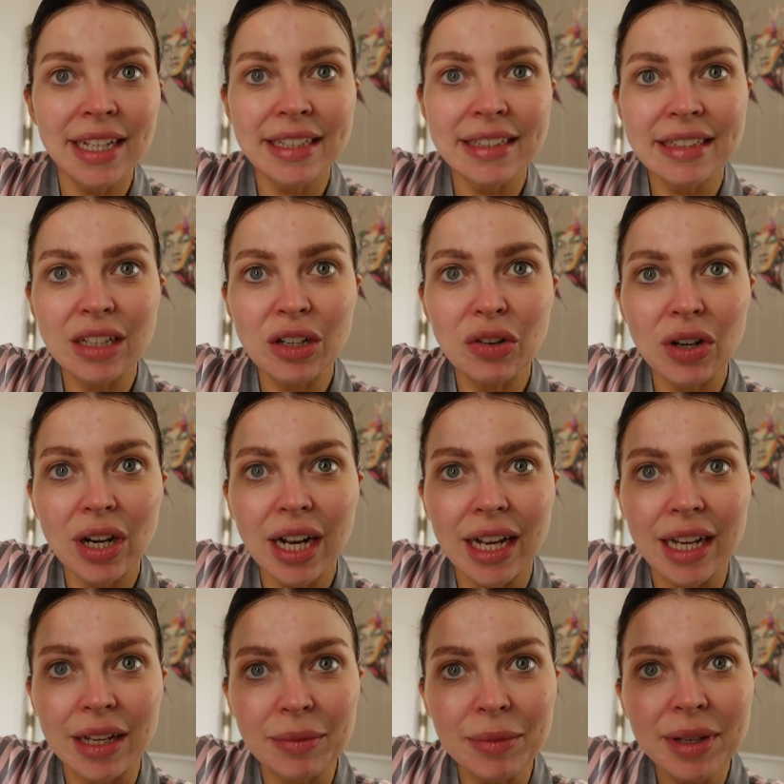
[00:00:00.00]
Is the
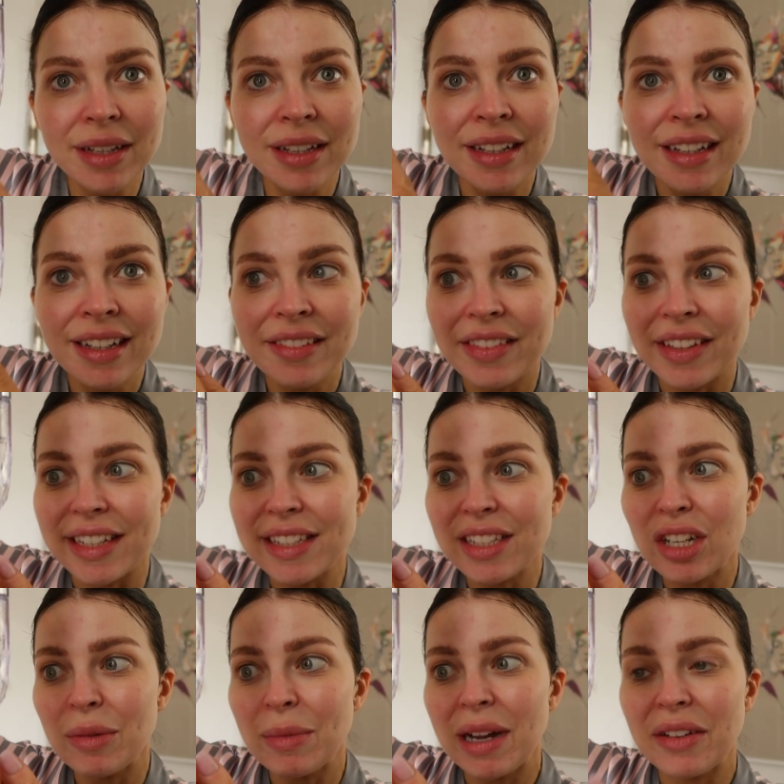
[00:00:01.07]
grime that has
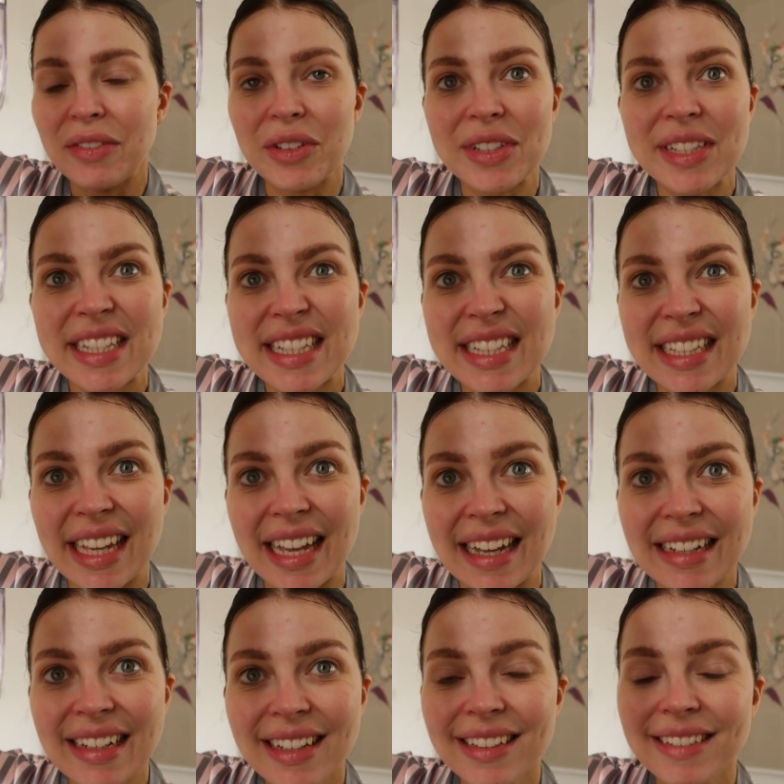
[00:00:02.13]
come out of your
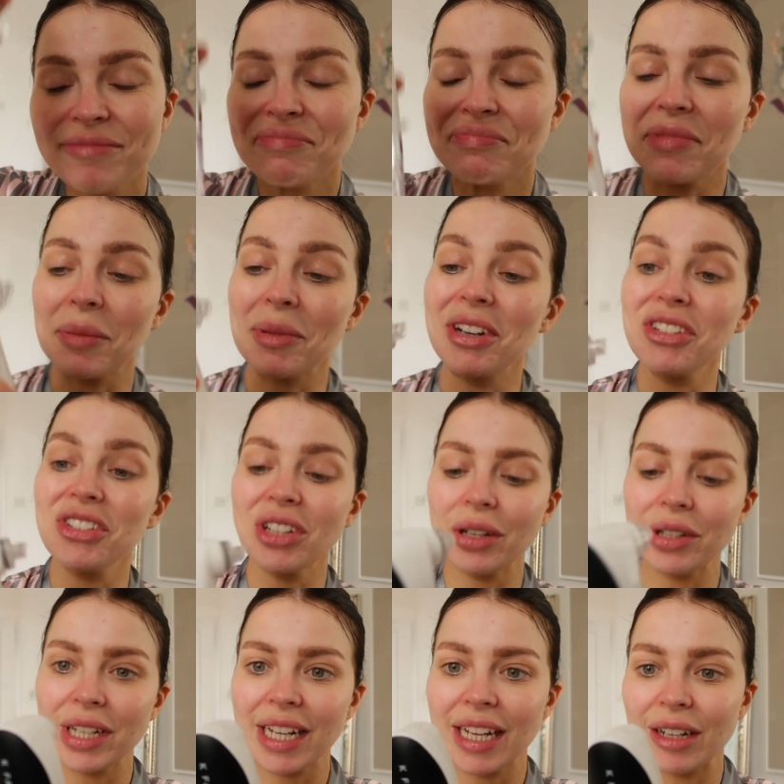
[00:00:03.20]
skin. I'm going to show
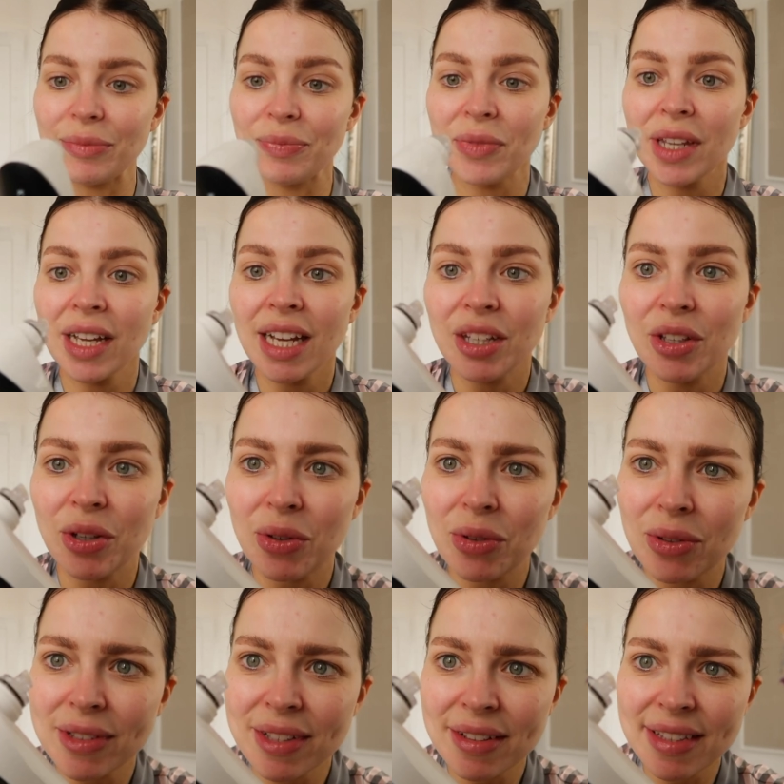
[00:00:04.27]
you now. You can
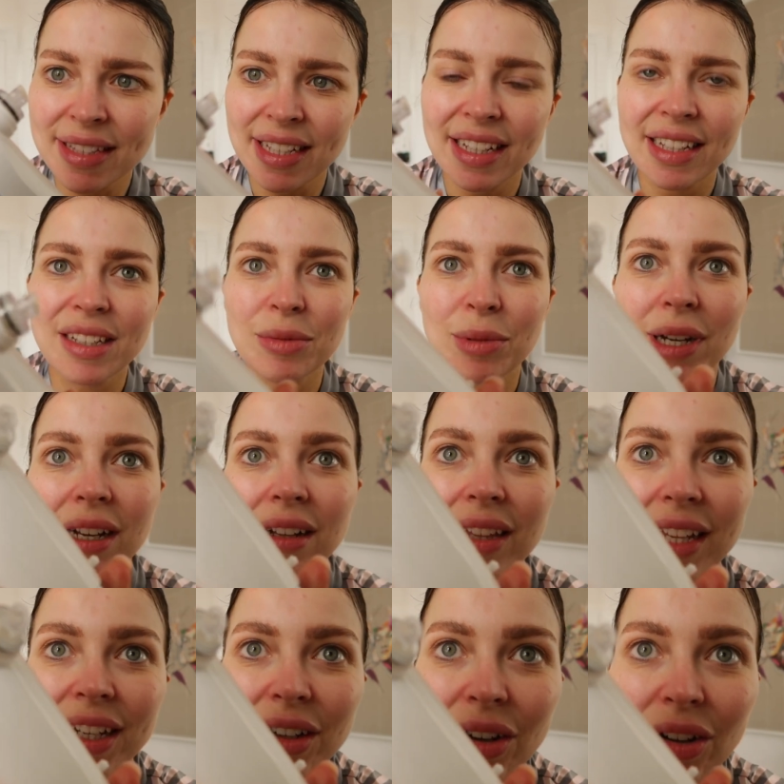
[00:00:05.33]
also see as well,
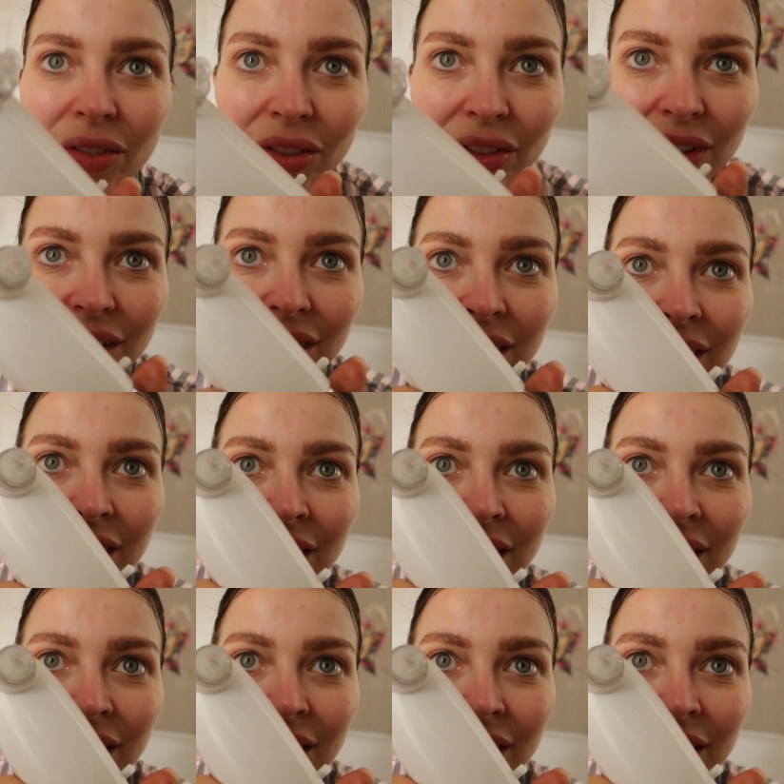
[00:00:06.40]
like on the